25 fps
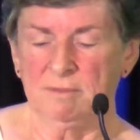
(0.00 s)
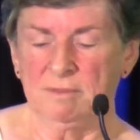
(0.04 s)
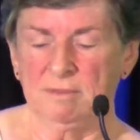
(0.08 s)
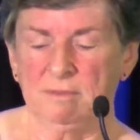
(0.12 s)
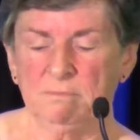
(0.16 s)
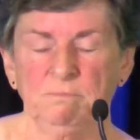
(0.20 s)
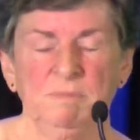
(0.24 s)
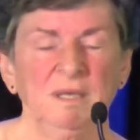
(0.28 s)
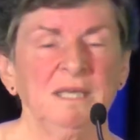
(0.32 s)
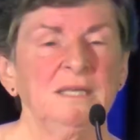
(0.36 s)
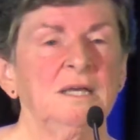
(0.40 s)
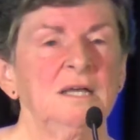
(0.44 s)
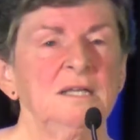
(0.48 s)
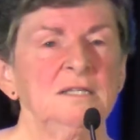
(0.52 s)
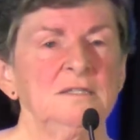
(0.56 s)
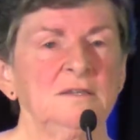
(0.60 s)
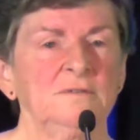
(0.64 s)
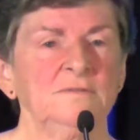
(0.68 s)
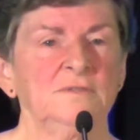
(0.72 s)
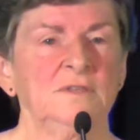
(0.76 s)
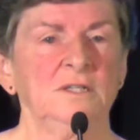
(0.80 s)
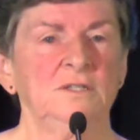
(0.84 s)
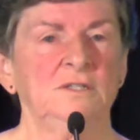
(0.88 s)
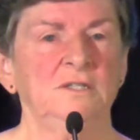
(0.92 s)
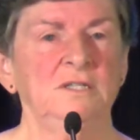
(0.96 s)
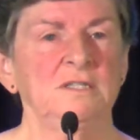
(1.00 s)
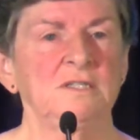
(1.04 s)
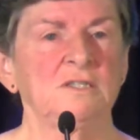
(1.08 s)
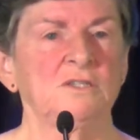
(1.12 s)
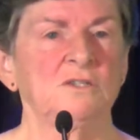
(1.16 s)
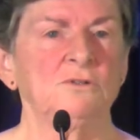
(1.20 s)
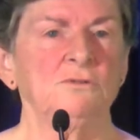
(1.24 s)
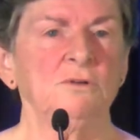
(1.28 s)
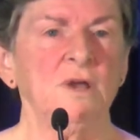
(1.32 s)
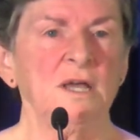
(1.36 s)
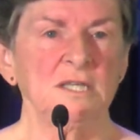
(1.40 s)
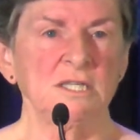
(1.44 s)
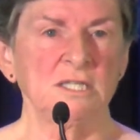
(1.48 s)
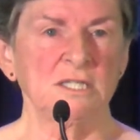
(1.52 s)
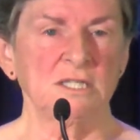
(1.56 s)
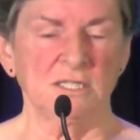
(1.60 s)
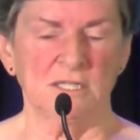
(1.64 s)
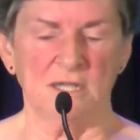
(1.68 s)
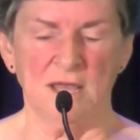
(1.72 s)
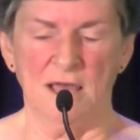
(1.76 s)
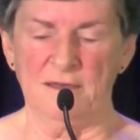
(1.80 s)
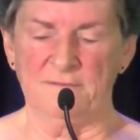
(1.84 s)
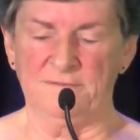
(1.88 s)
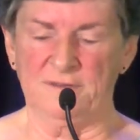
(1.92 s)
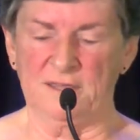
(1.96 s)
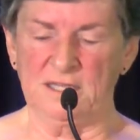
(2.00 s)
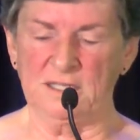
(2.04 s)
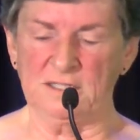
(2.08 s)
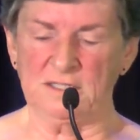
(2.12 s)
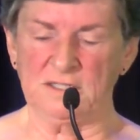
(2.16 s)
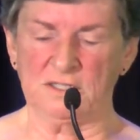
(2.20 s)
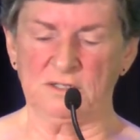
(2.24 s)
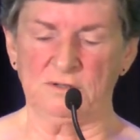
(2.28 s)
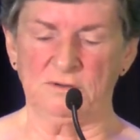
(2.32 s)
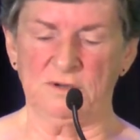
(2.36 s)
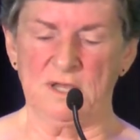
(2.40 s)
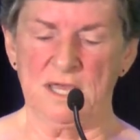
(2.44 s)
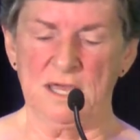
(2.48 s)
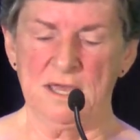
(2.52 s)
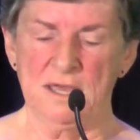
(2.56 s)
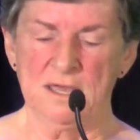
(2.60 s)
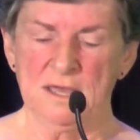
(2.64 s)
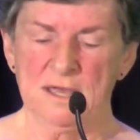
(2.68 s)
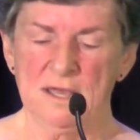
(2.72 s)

because of the distrust of history.